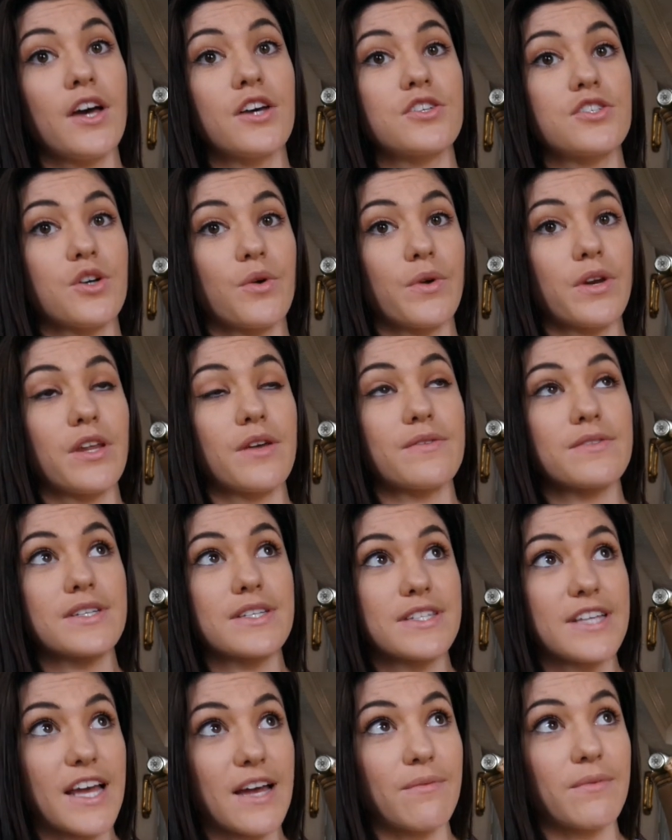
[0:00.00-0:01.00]
So when he was
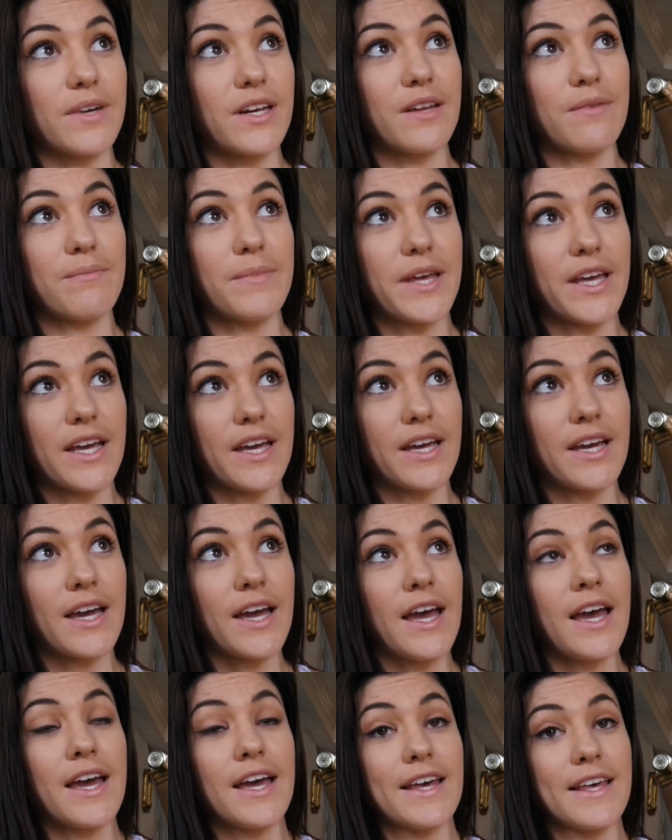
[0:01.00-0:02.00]
examining
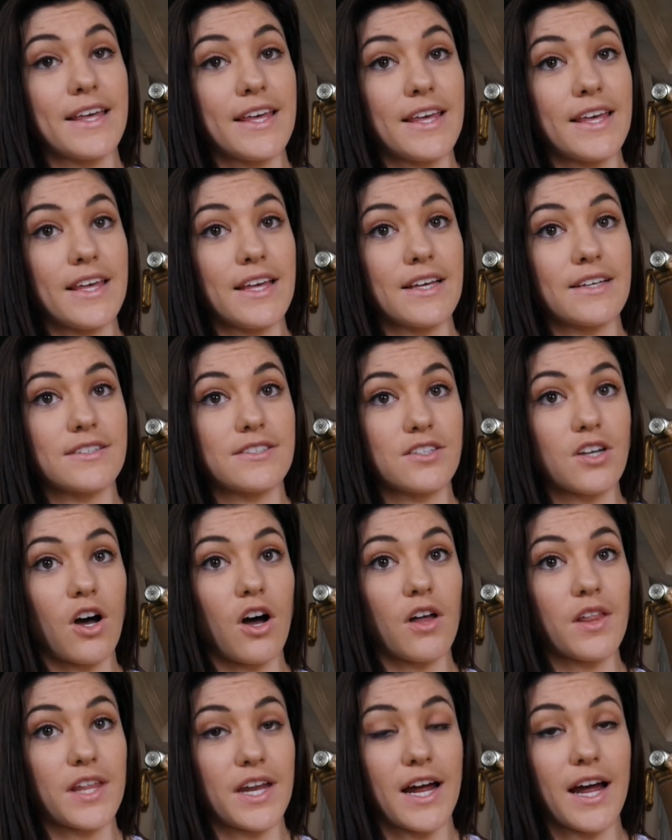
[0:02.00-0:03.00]
me, he
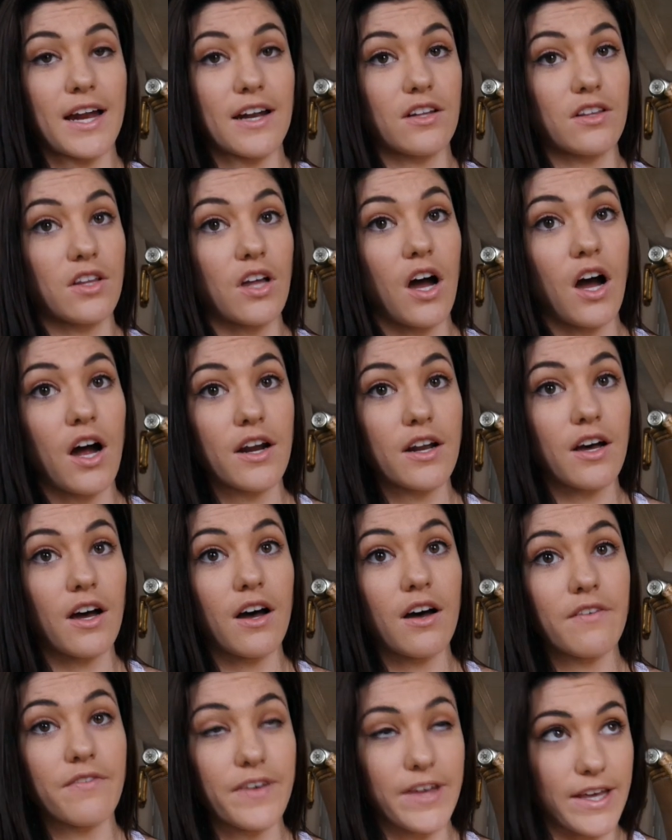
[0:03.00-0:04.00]
saw that I had a
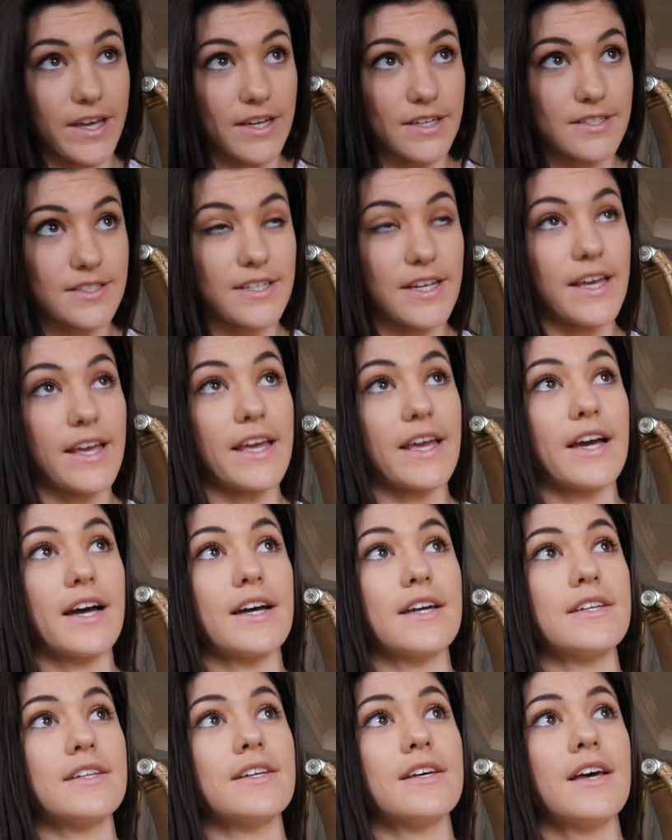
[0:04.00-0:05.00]
lot of it
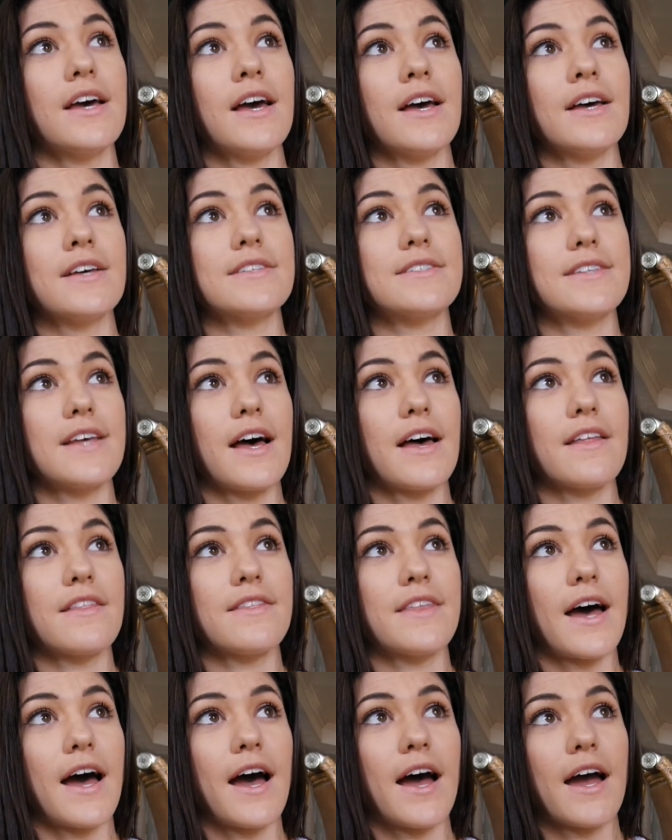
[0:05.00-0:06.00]
and
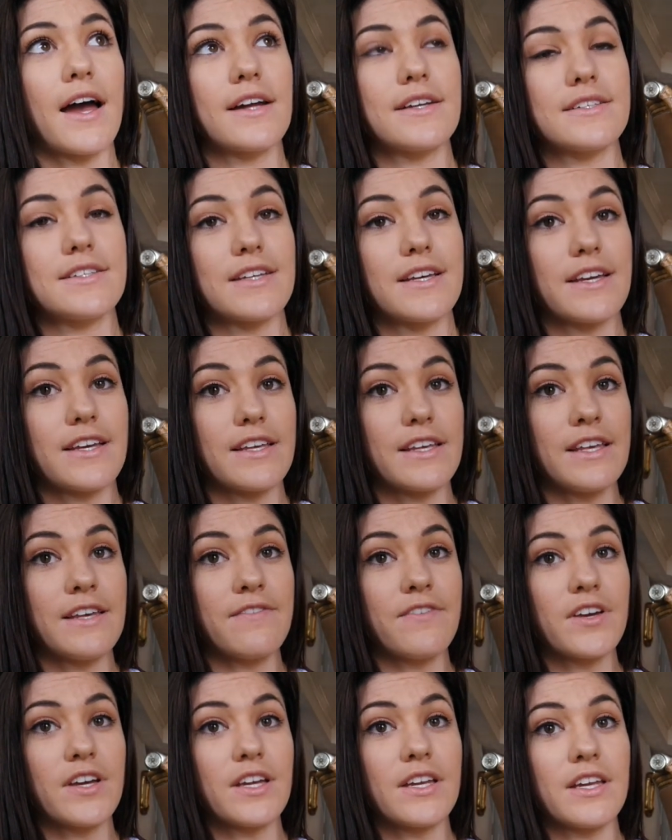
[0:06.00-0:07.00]
said that
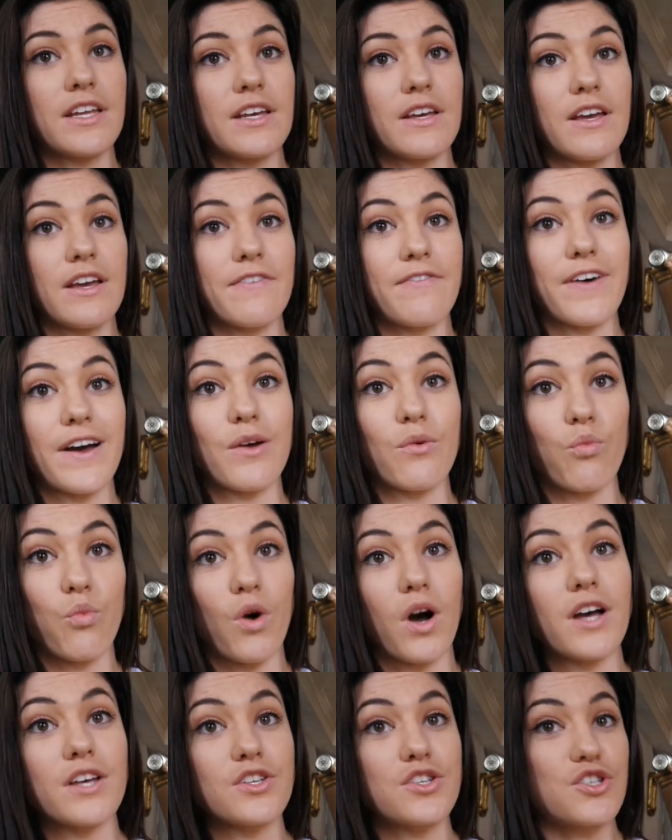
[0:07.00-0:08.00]
even if I
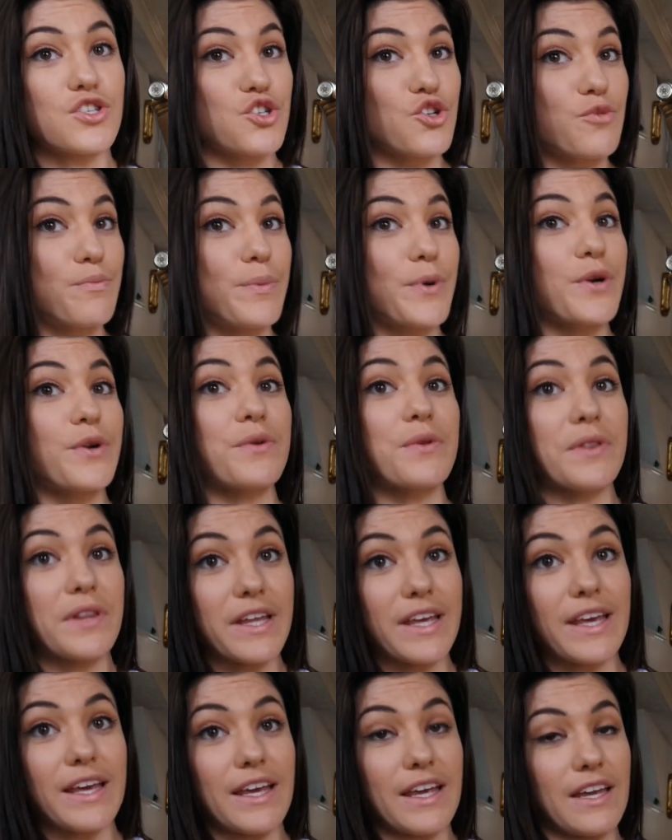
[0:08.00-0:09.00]
was super
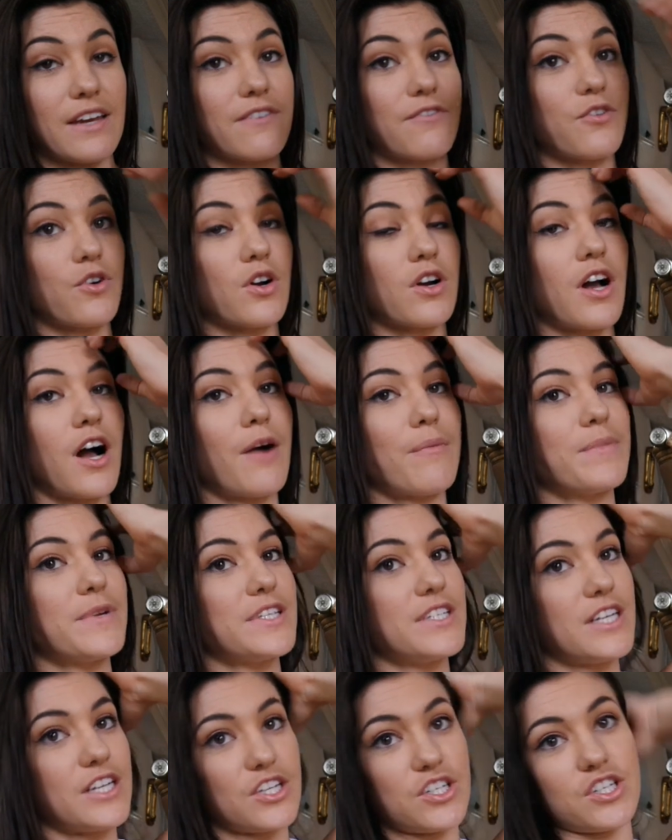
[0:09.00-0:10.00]
lean for a
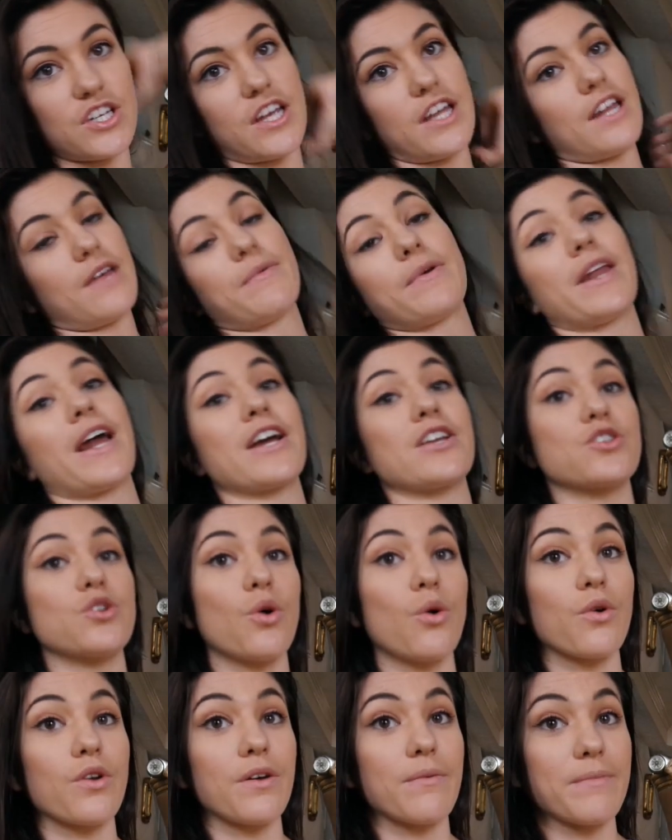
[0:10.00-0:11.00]
competition, I mean, I
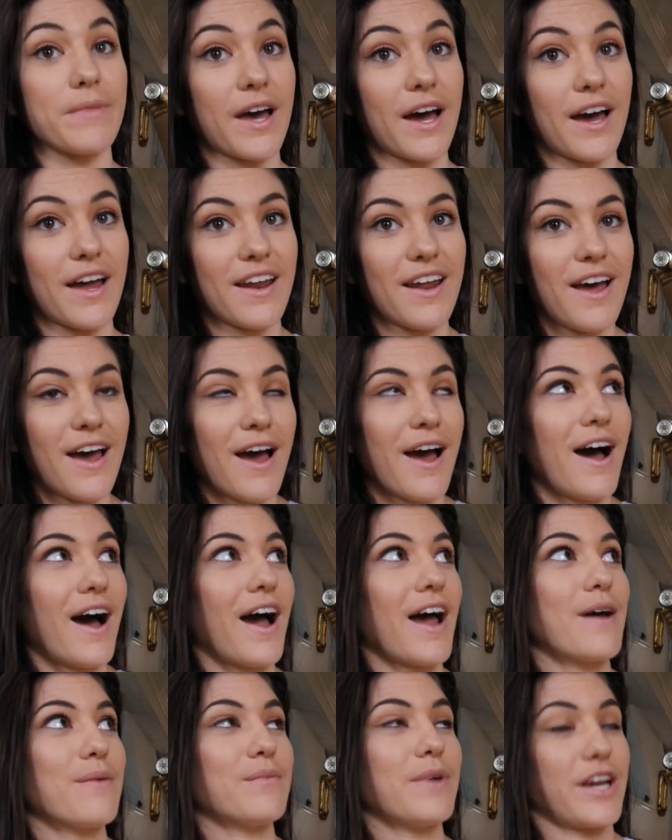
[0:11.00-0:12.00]
told him that
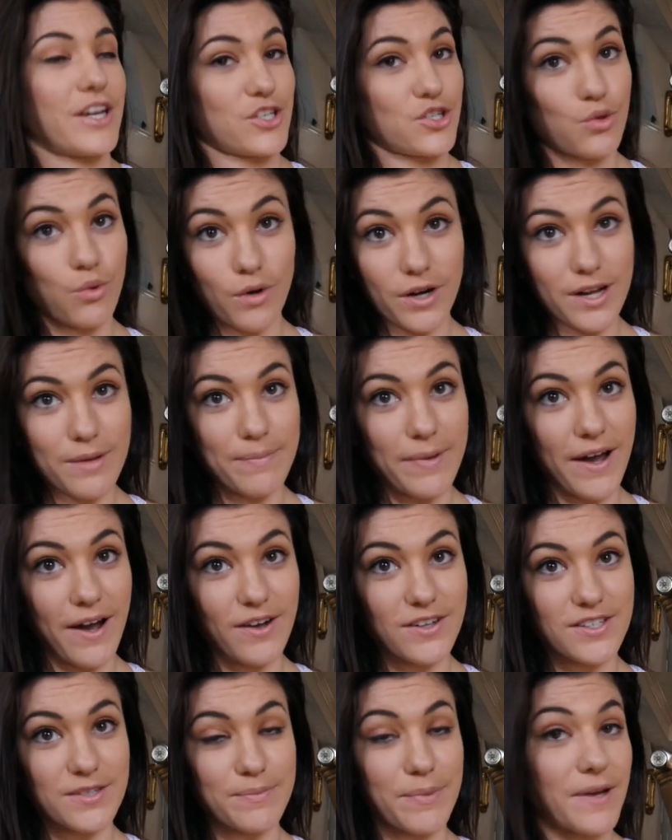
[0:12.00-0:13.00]
I am like 20
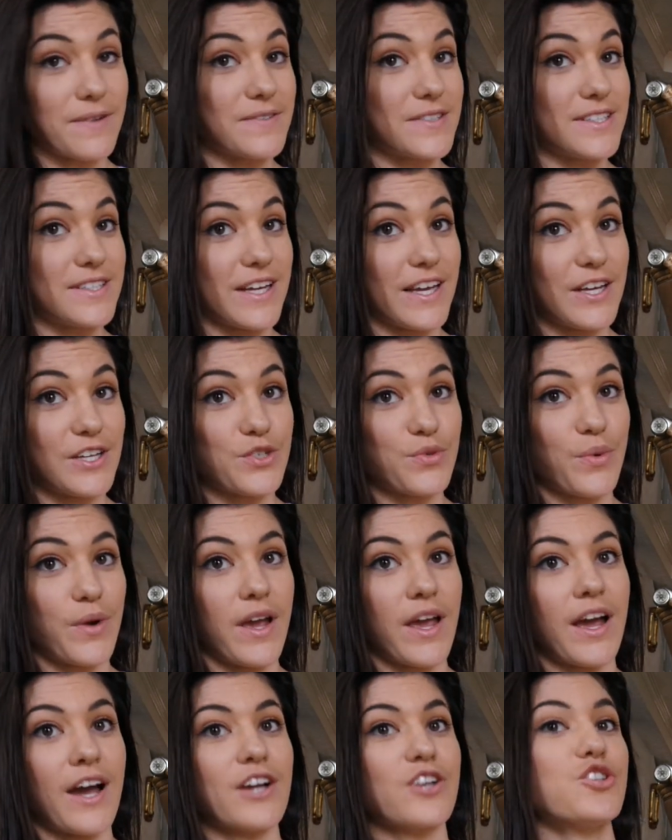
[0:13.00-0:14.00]
pounds above stage
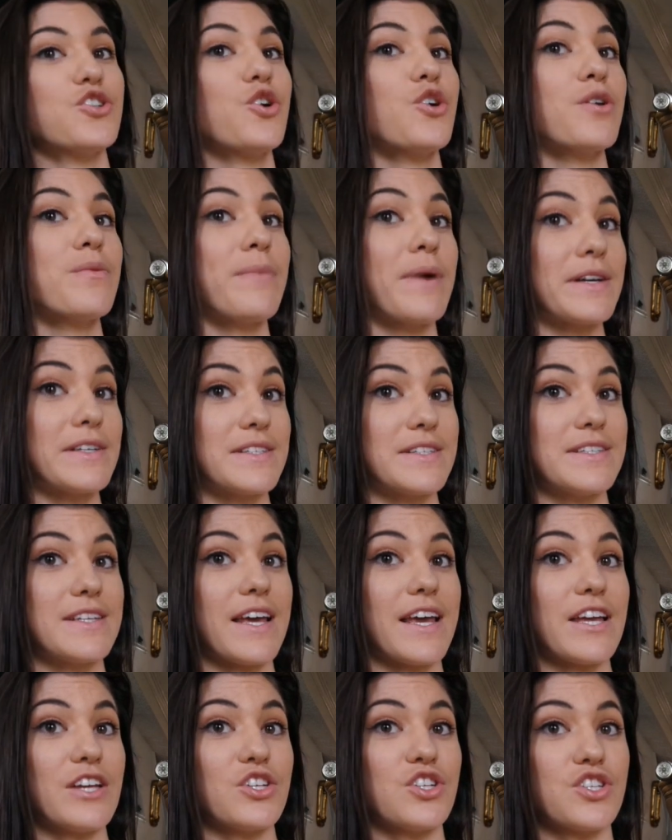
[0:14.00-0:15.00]
weight. I showed him my
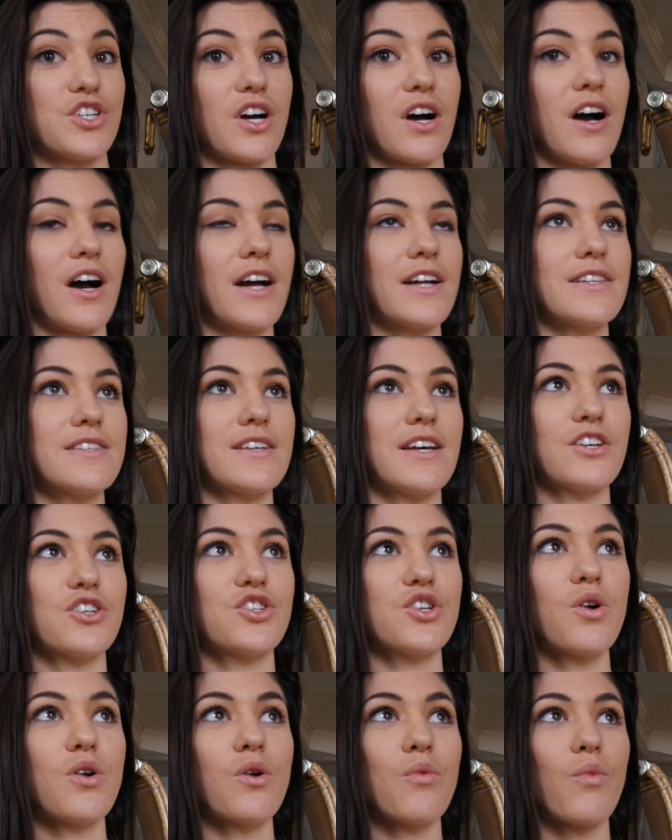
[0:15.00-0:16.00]
stage shots. I
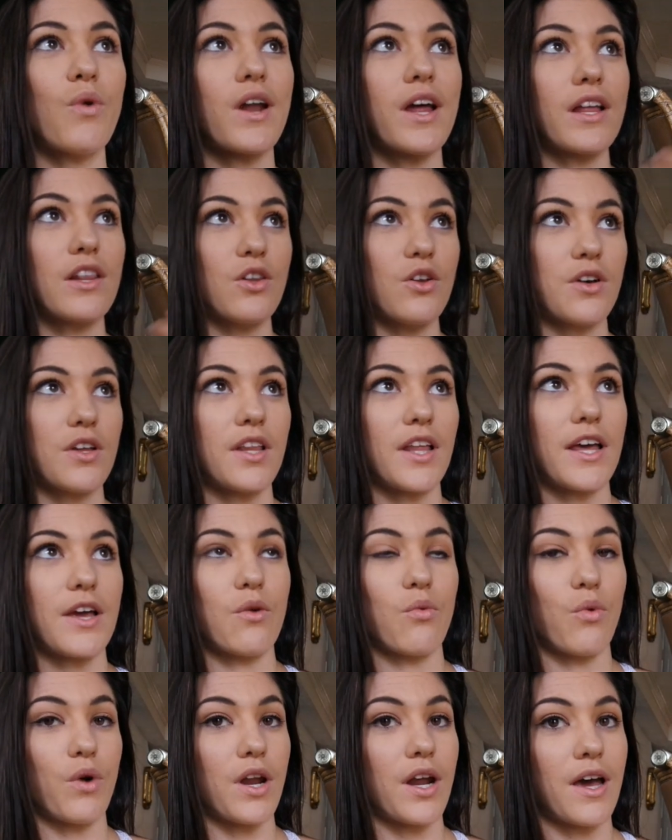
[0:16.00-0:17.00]
showed him what I look
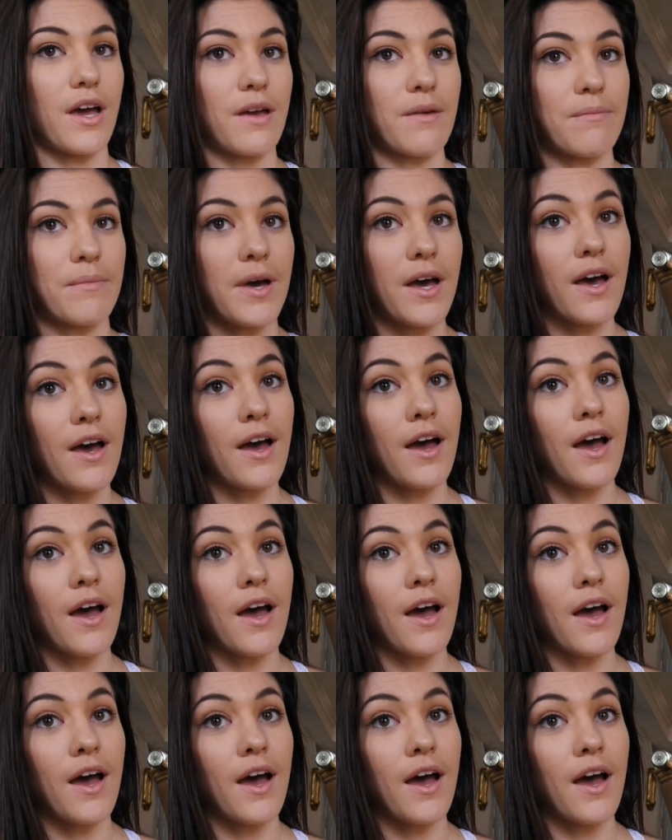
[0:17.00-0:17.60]
like when I'm